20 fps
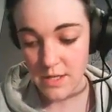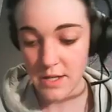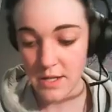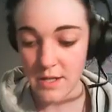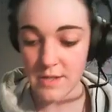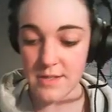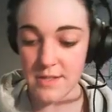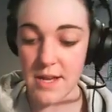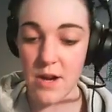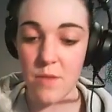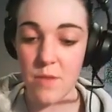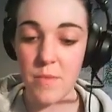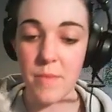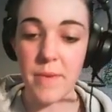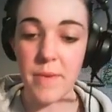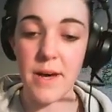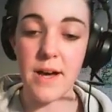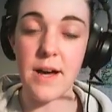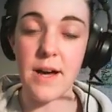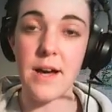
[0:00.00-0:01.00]
Because I
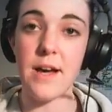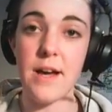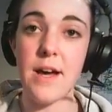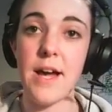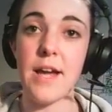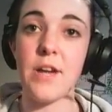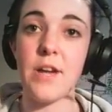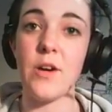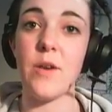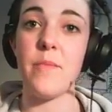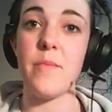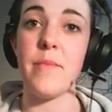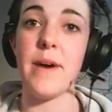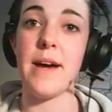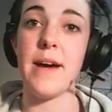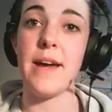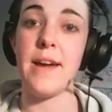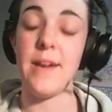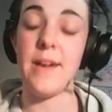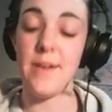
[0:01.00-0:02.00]
remember I got
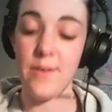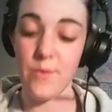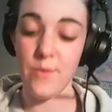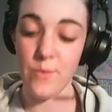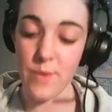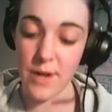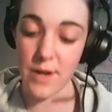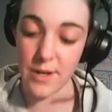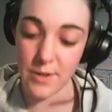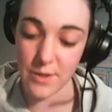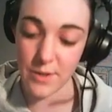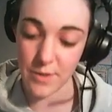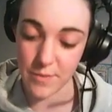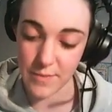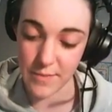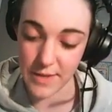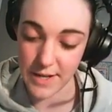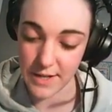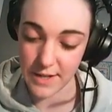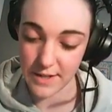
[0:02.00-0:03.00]
my
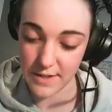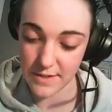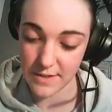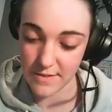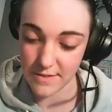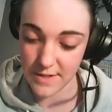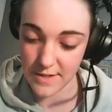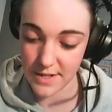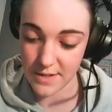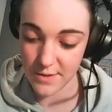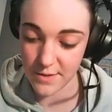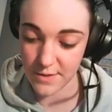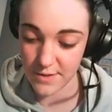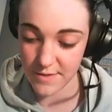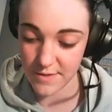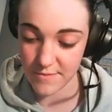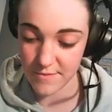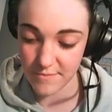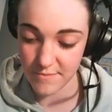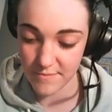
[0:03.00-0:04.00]
Wacom like, I don't know,
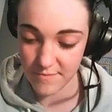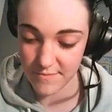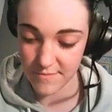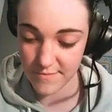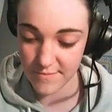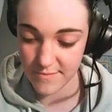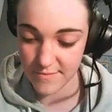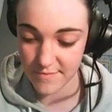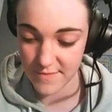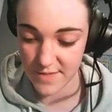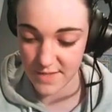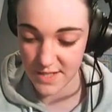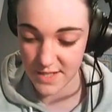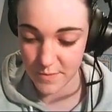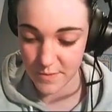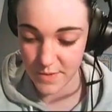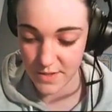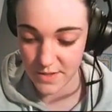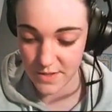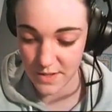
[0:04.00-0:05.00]
6
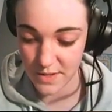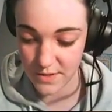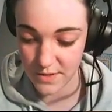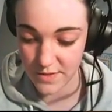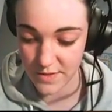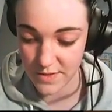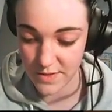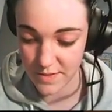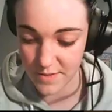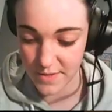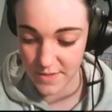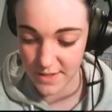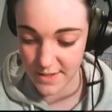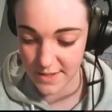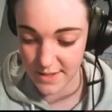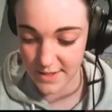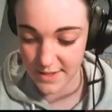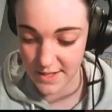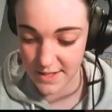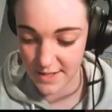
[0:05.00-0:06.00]
months ago or something
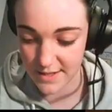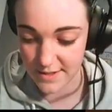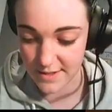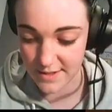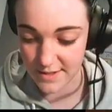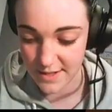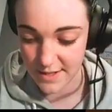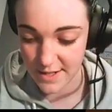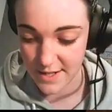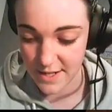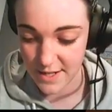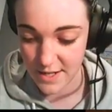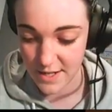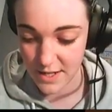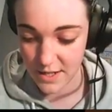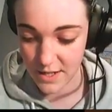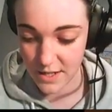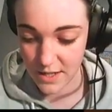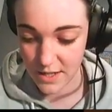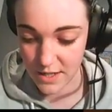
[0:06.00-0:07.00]
like that, and
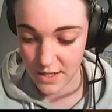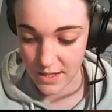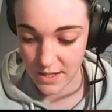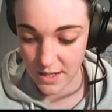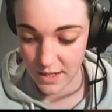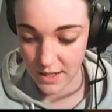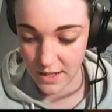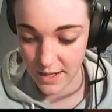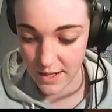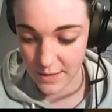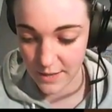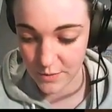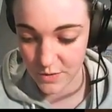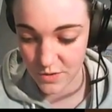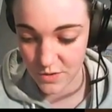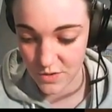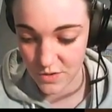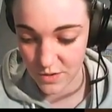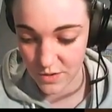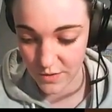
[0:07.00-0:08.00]
I
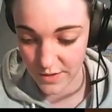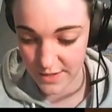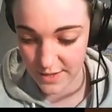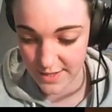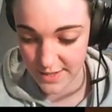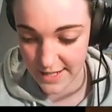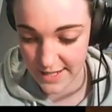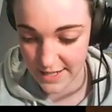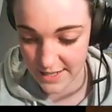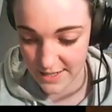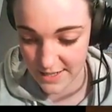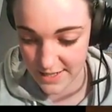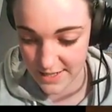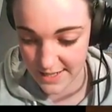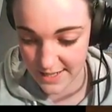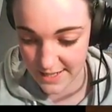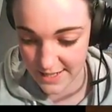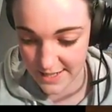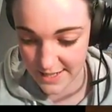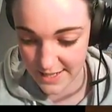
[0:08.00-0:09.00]
was so excited to
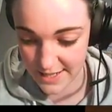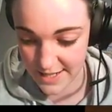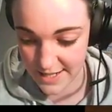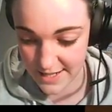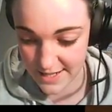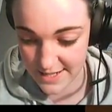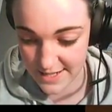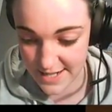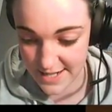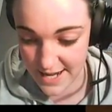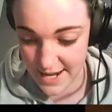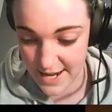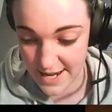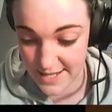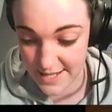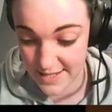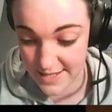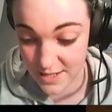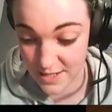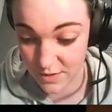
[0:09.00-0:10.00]
get it, and I
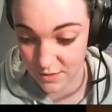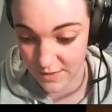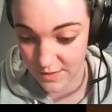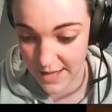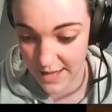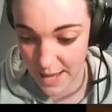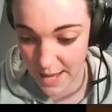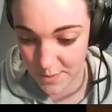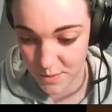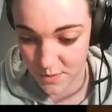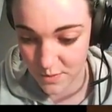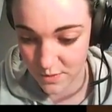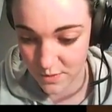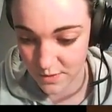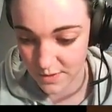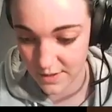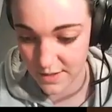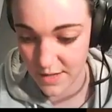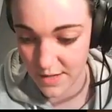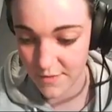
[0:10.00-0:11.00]
still
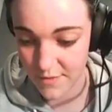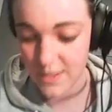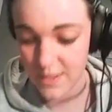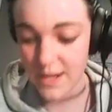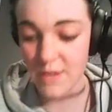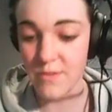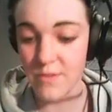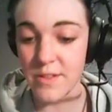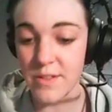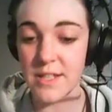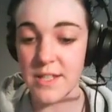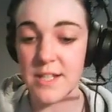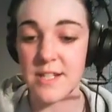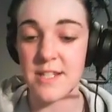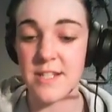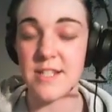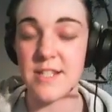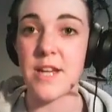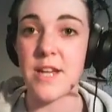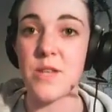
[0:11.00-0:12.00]
absolutely love it. I really need to
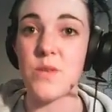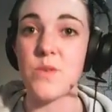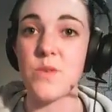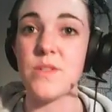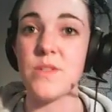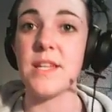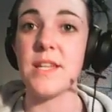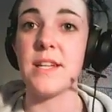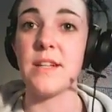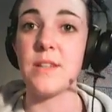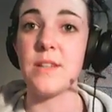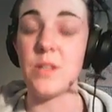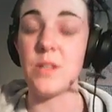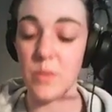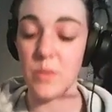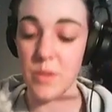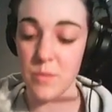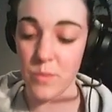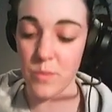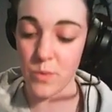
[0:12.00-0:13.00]
start using it a little
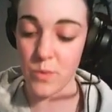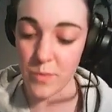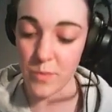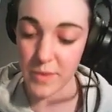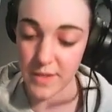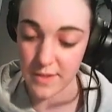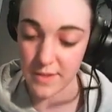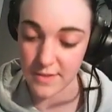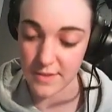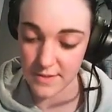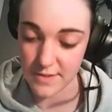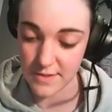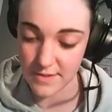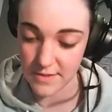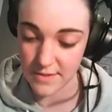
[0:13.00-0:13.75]
bit more, because